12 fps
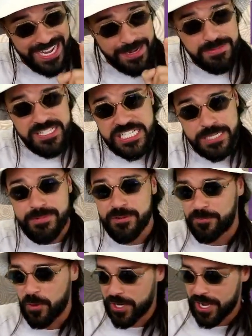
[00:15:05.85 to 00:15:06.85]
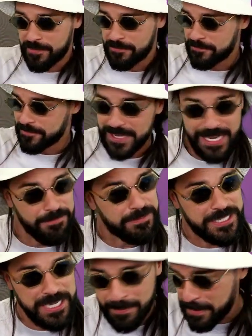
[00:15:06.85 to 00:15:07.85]
I'm coming for you. I'm
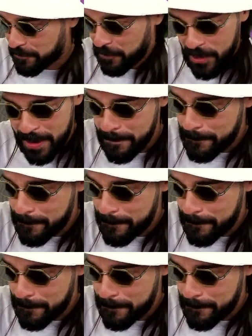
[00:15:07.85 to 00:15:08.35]
coming for you,